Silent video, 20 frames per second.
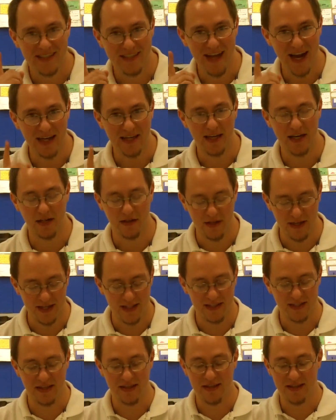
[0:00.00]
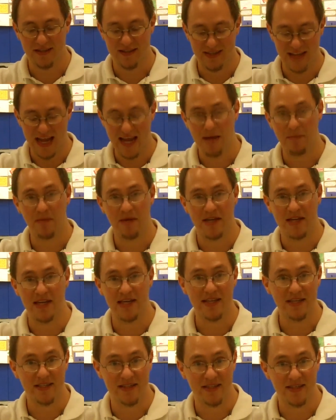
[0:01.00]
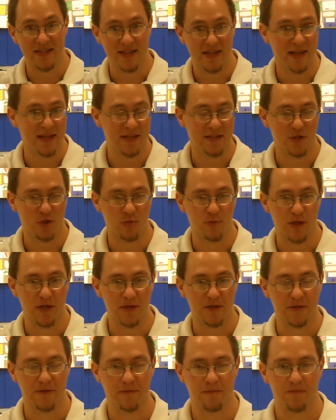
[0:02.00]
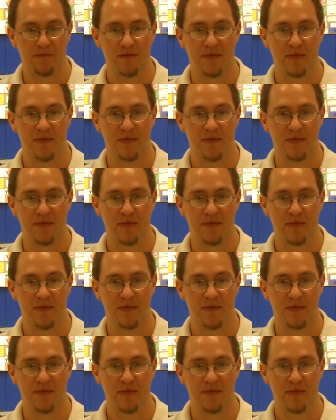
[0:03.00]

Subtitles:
Technically, it's in the same key as this instrument,